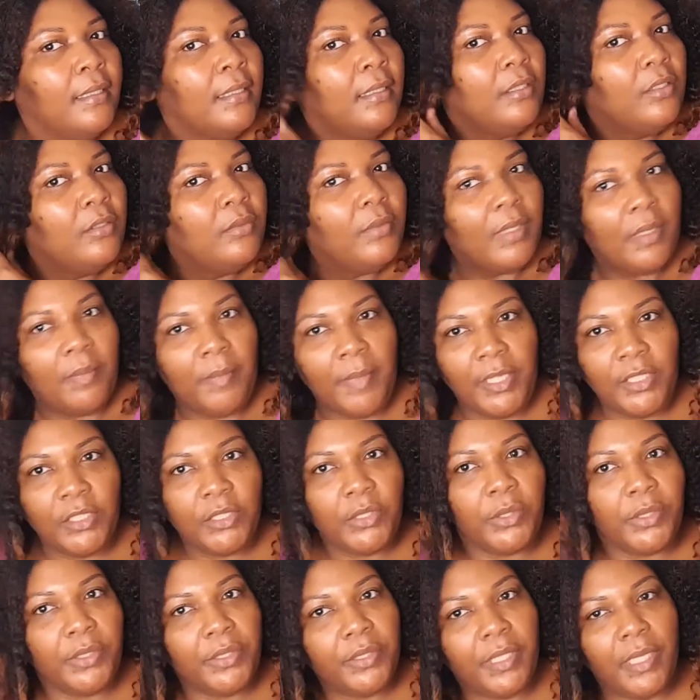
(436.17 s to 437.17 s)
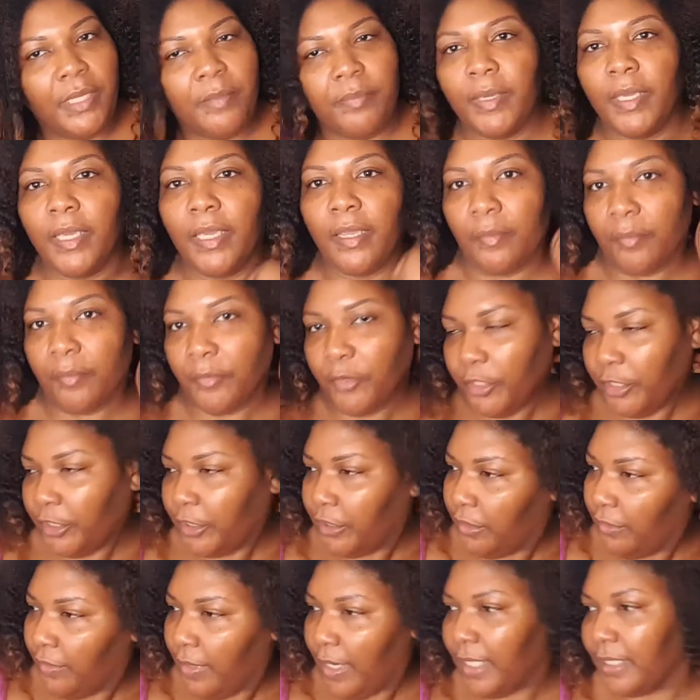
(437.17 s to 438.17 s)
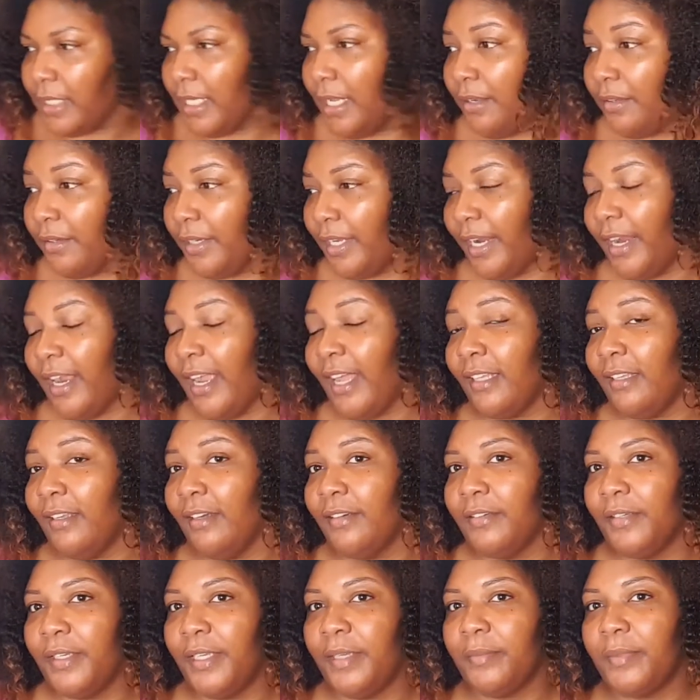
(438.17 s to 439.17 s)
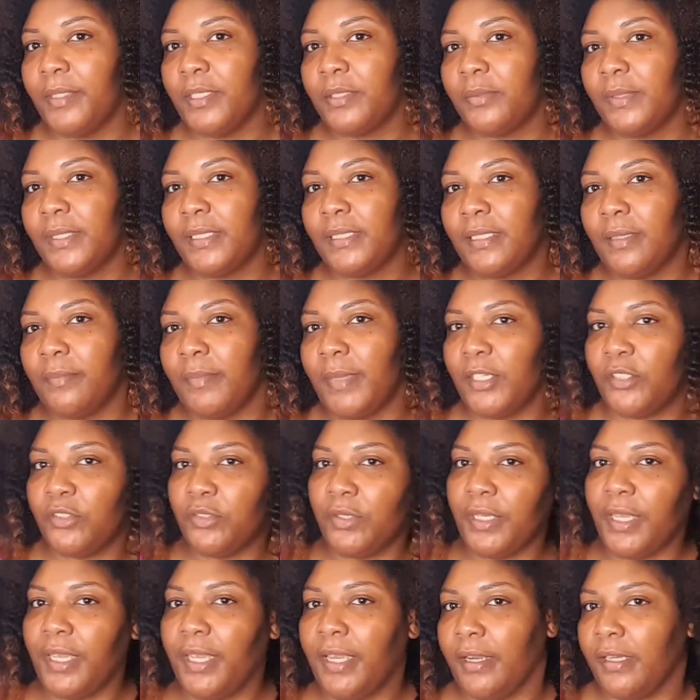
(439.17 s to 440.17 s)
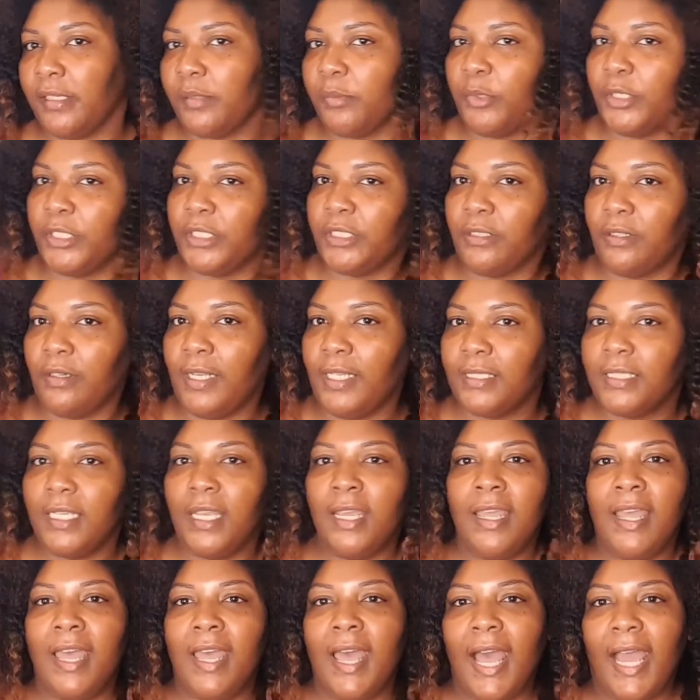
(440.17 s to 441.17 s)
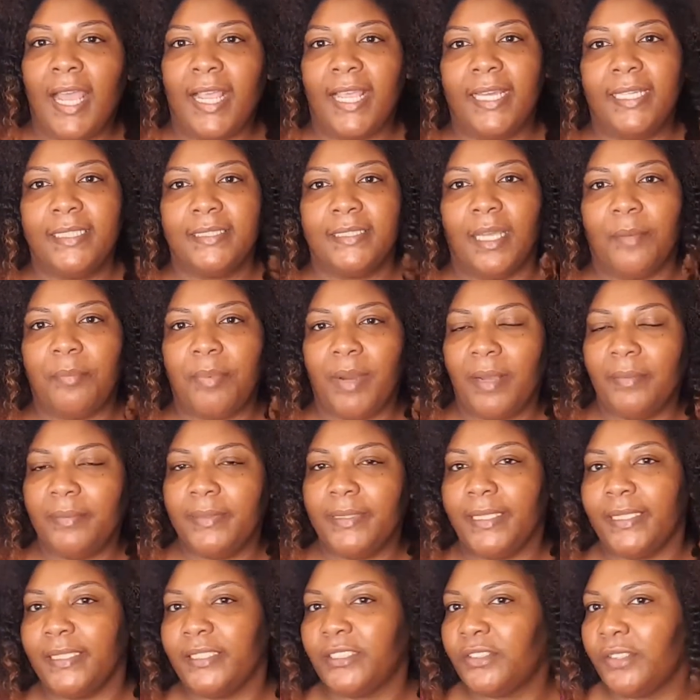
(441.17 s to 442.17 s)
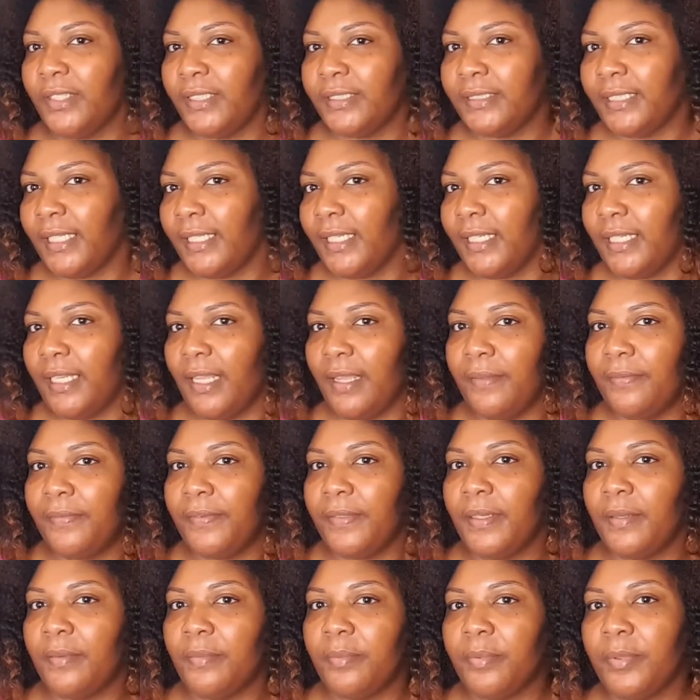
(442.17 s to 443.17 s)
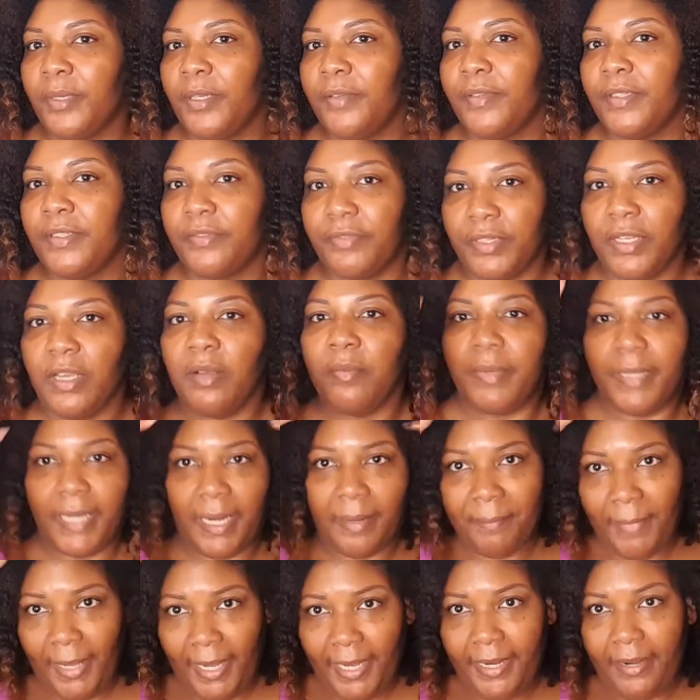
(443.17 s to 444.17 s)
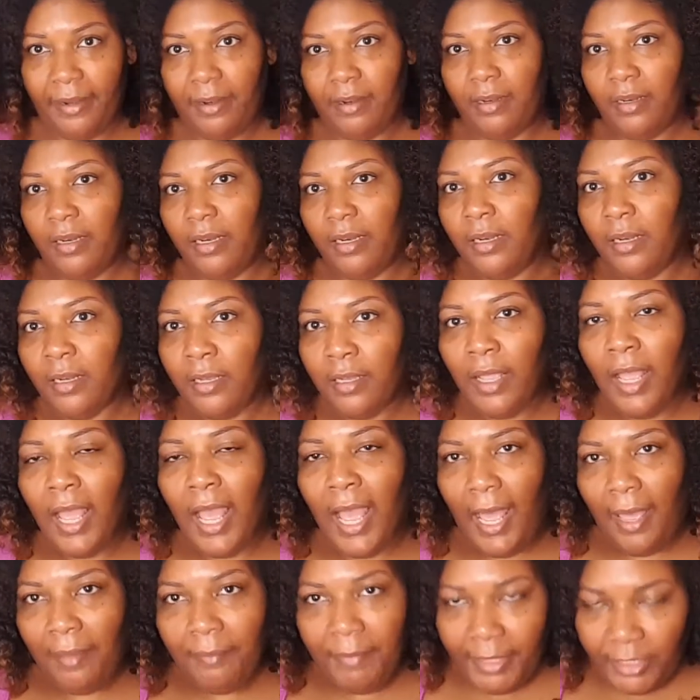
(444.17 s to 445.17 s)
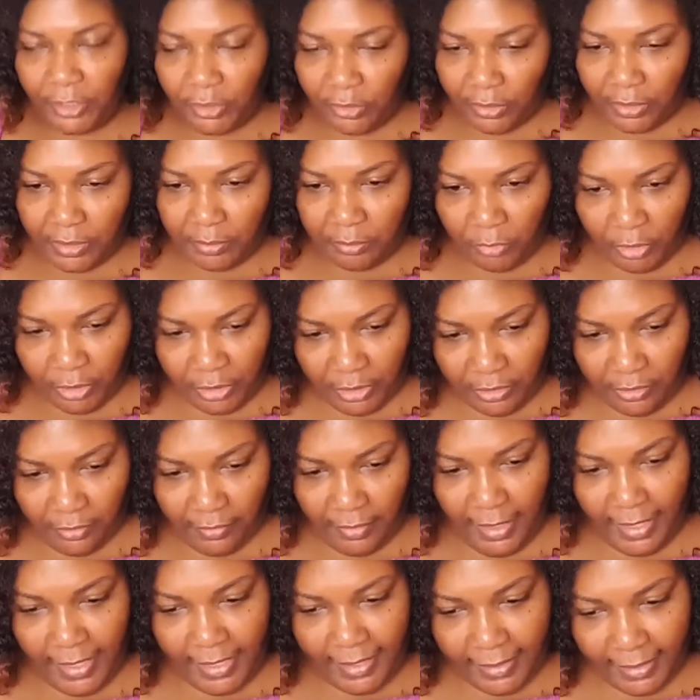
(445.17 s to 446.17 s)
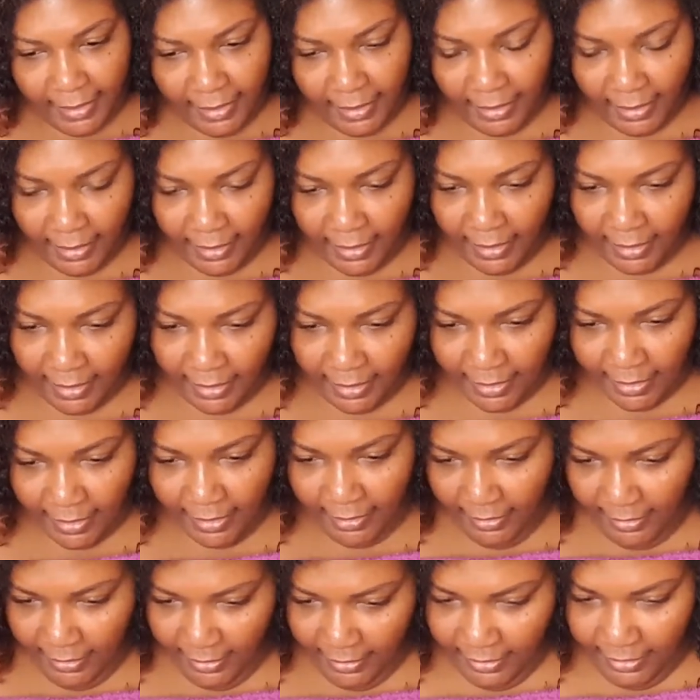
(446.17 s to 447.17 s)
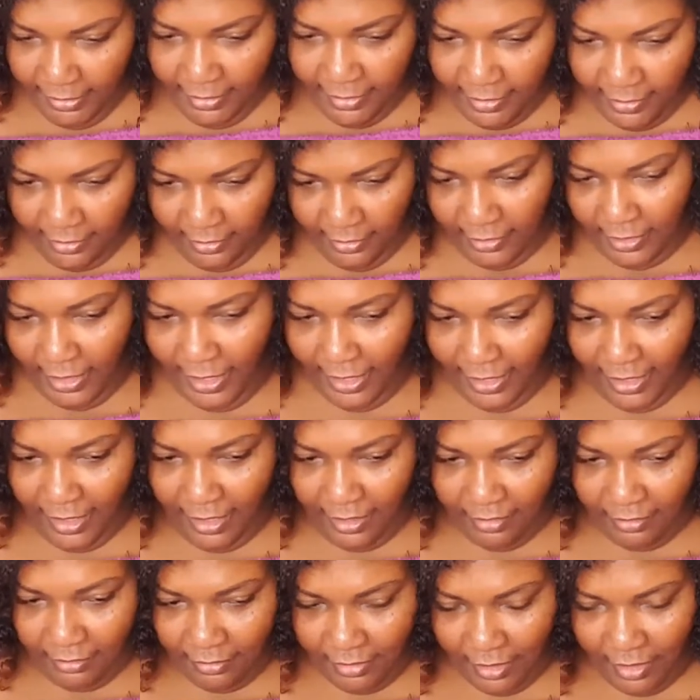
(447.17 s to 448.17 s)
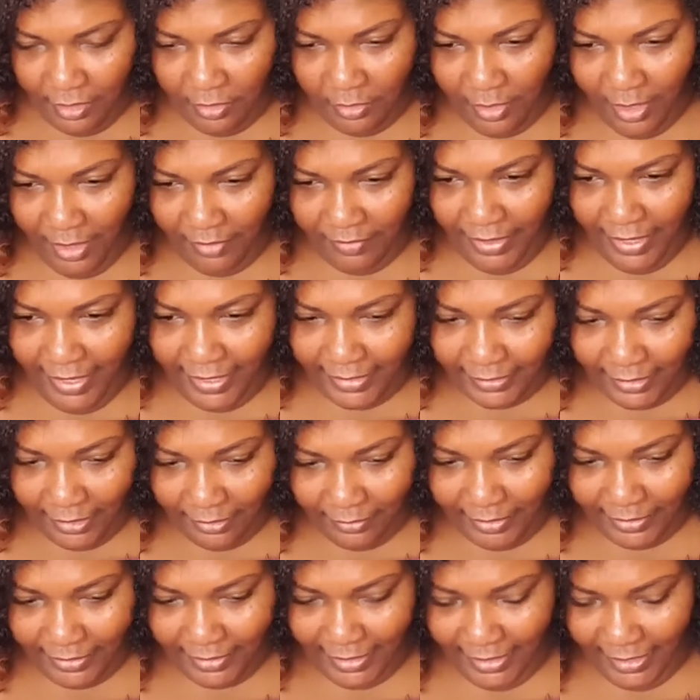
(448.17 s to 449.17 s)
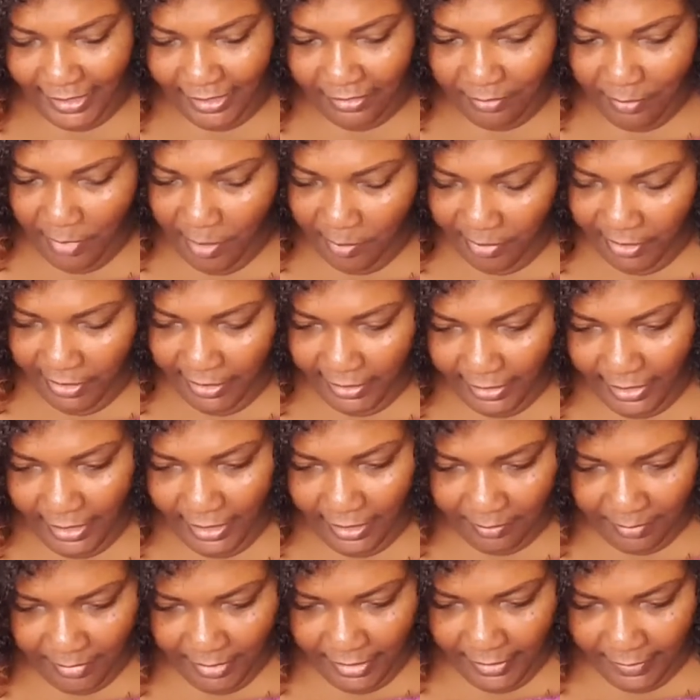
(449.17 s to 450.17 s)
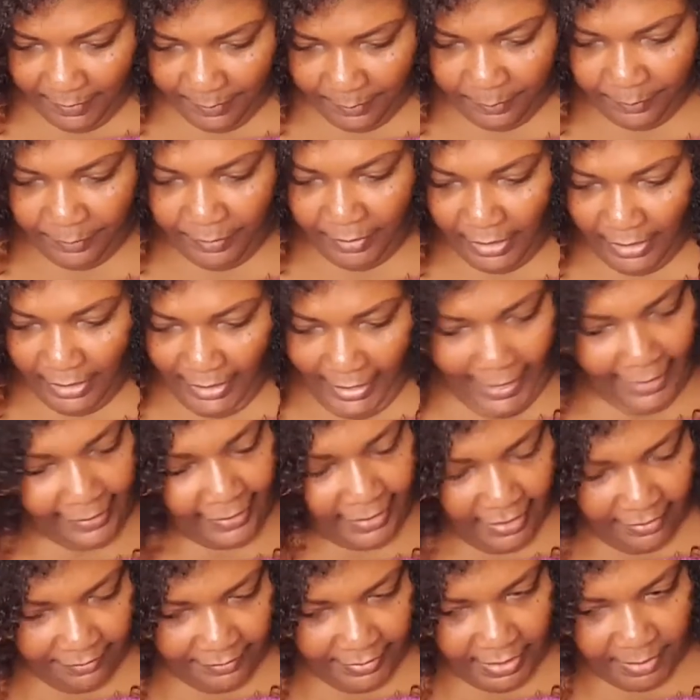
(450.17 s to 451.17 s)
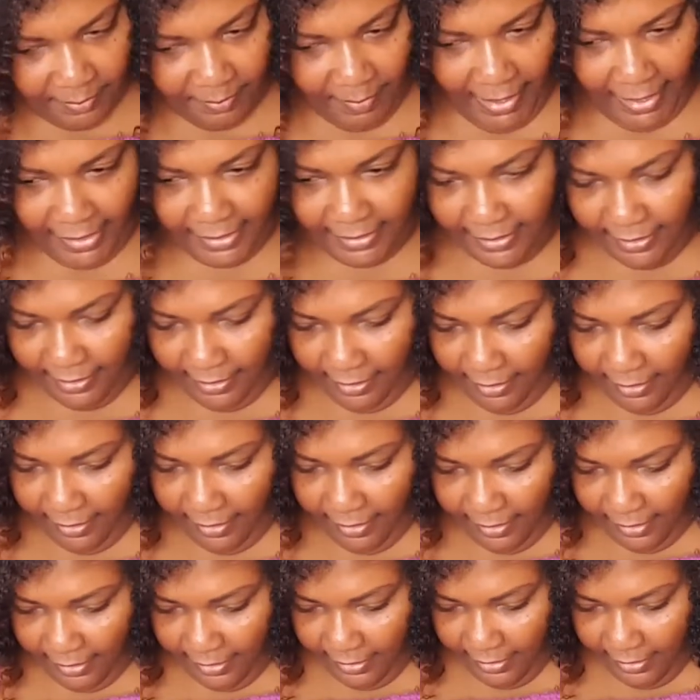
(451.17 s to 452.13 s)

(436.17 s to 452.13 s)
You want to make sure you keep your hair moisturized. I don't care how long you keep the twist, and make sure your hair is moisturized. I guess I probably didn't stress that enough in the previous video, but my hair, I make sure it's moisturized. So shout out to whoever asked that question. I can't remember her name, but I did respond to her.